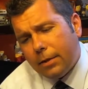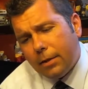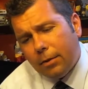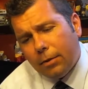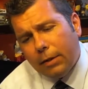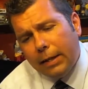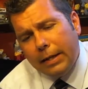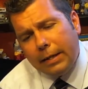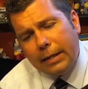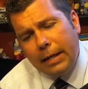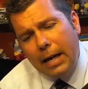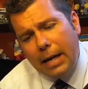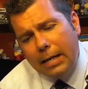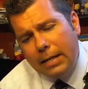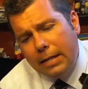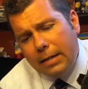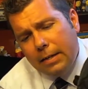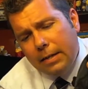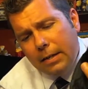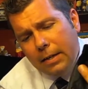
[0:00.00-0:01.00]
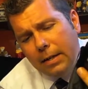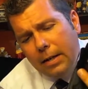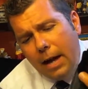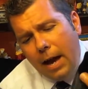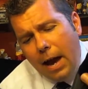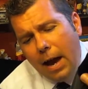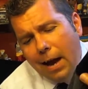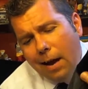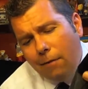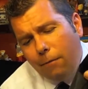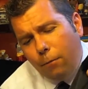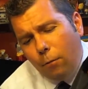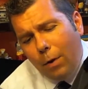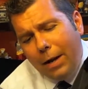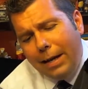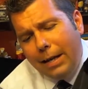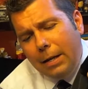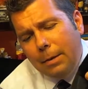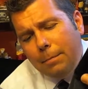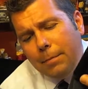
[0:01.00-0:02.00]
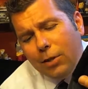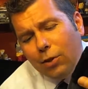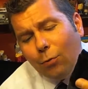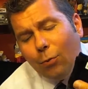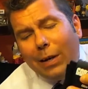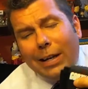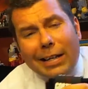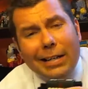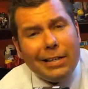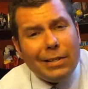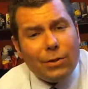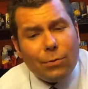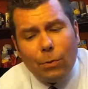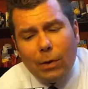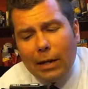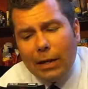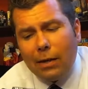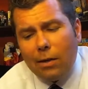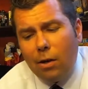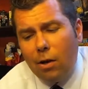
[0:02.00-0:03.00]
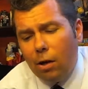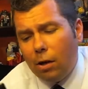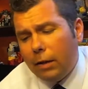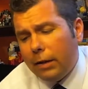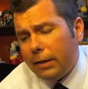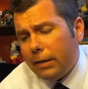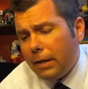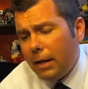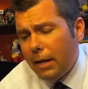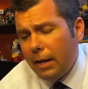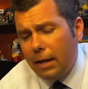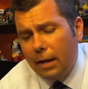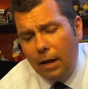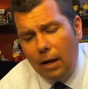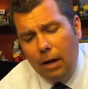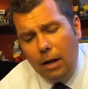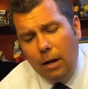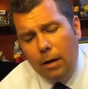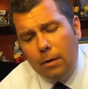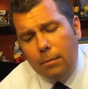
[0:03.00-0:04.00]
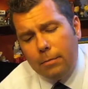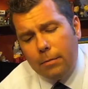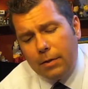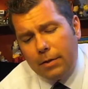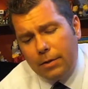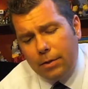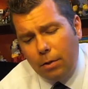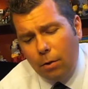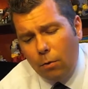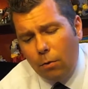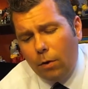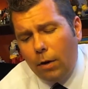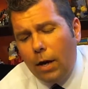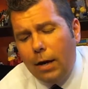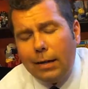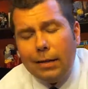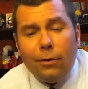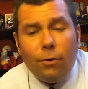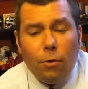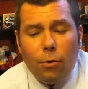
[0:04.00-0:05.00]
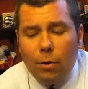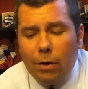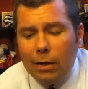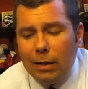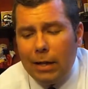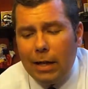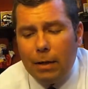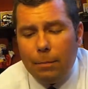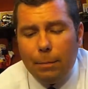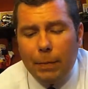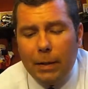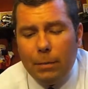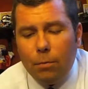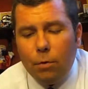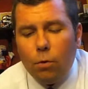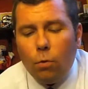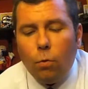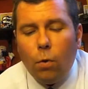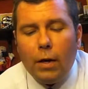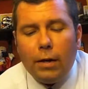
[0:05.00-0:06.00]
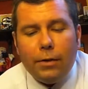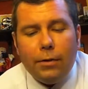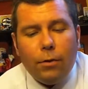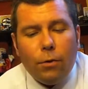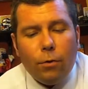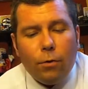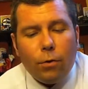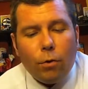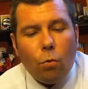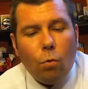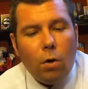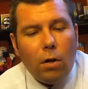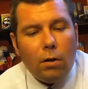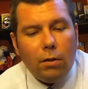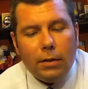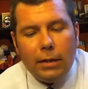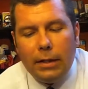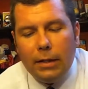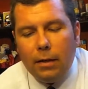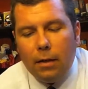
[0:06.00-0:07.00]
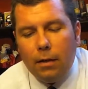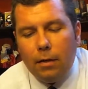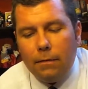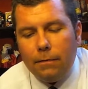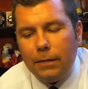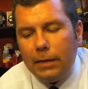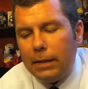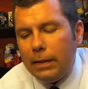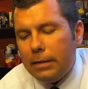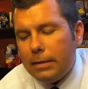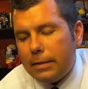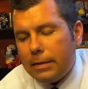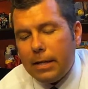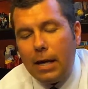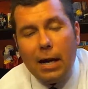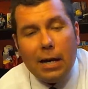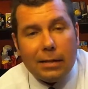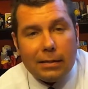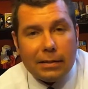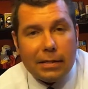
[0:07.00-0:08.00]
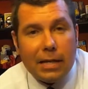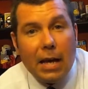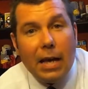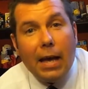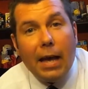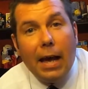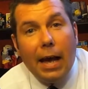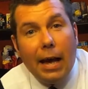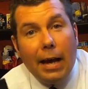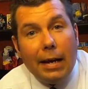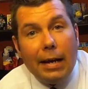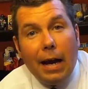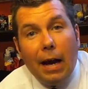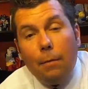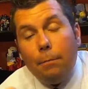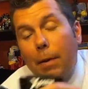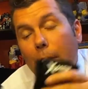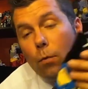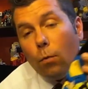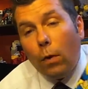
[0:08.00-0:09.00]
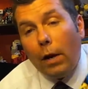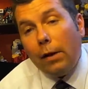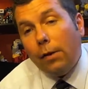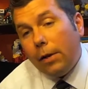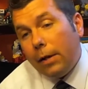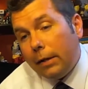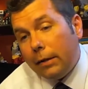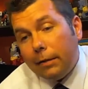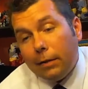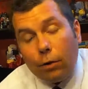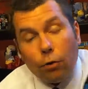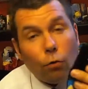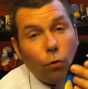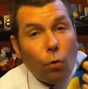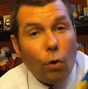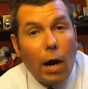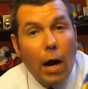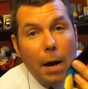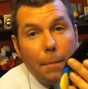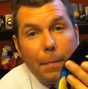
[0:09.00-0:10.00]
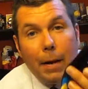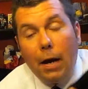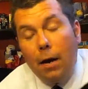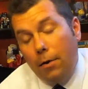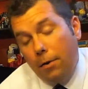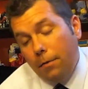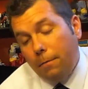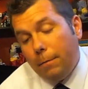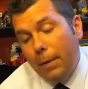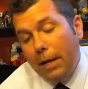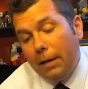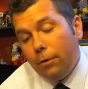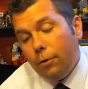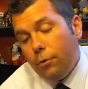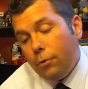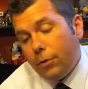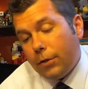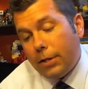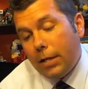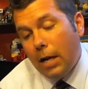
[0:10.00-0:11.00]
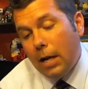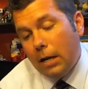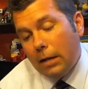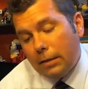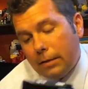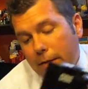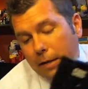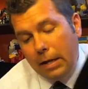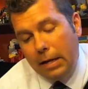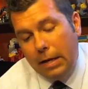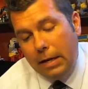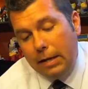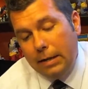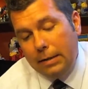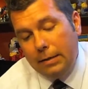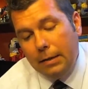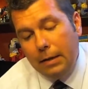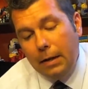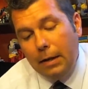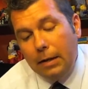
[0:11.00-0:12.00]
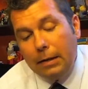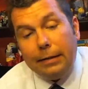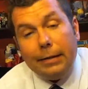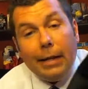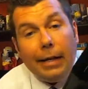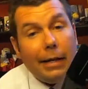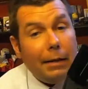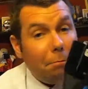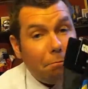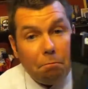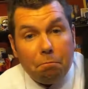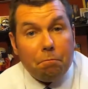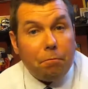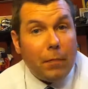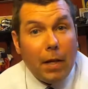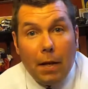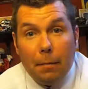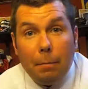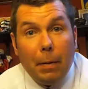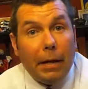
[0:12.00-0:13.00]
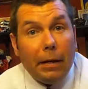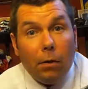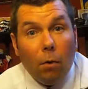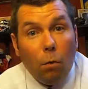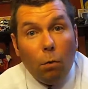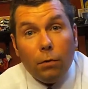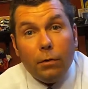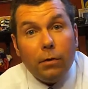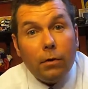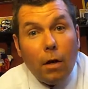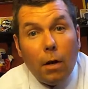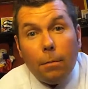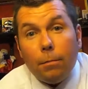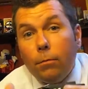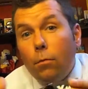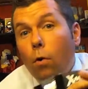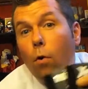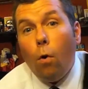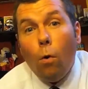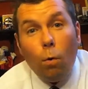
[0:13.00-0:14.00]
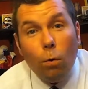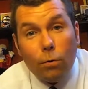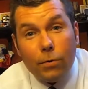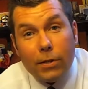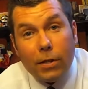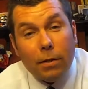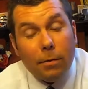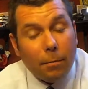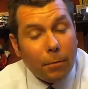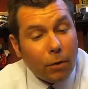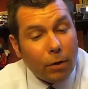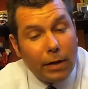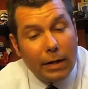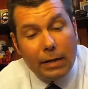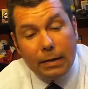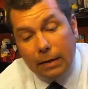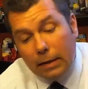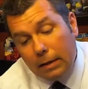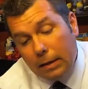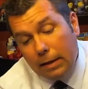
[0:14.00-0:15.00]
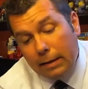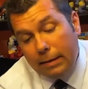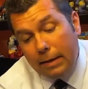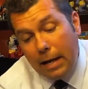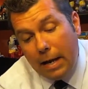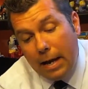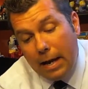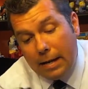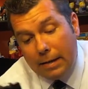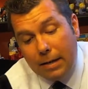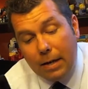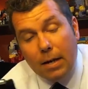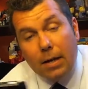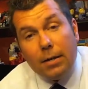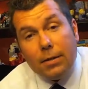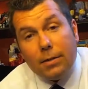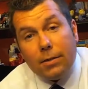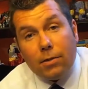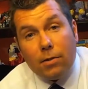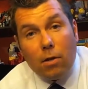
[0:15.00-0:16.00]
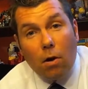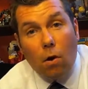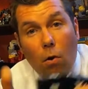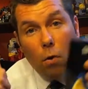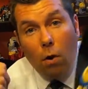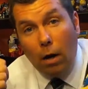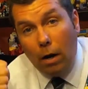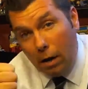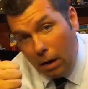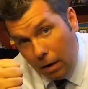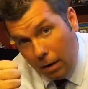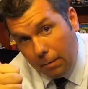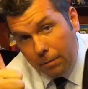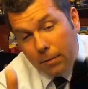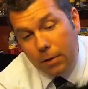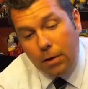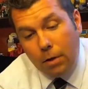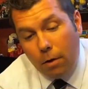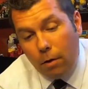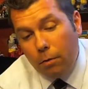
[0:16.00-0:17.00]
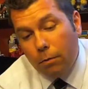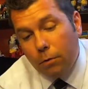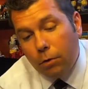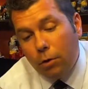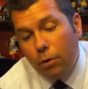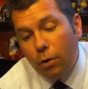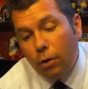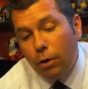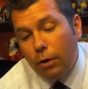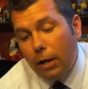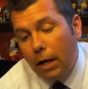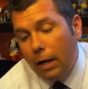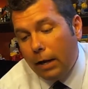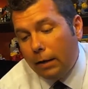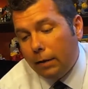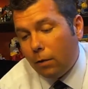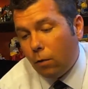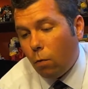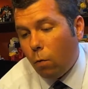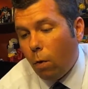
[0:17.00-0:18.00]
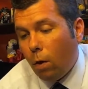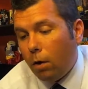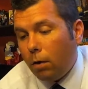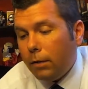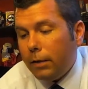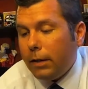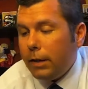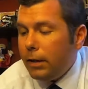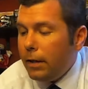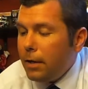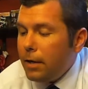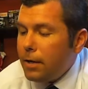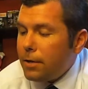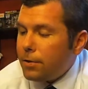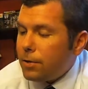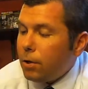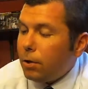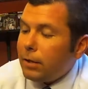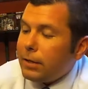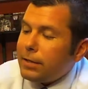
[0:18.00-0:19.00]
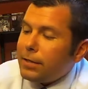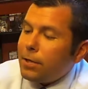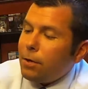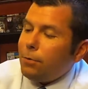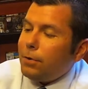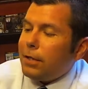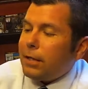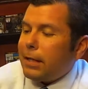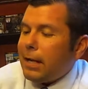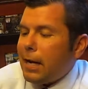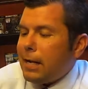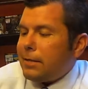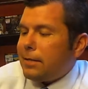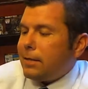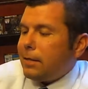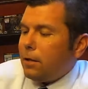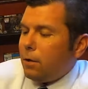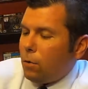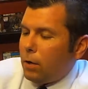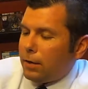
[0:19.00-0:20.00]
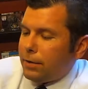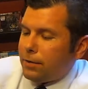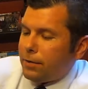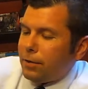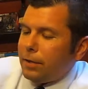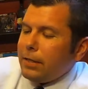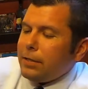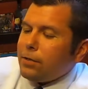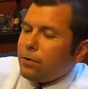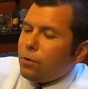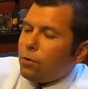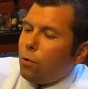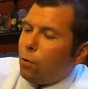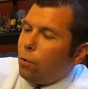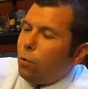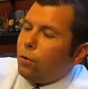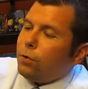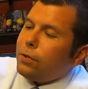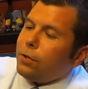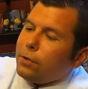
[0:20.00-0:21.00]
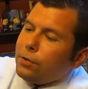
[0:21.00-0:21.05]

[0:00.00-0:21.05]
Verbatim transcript: They're like kind of halfway in between is what I call it. Um, so I know a lot of people want to know the quality of these socks, and I've been wearing the crap out of my loot socks, and they they've been holding up, no holes in them or anything like that. So, um, you know, good on the quality. So let's start with the Godzilla ones. these are cool.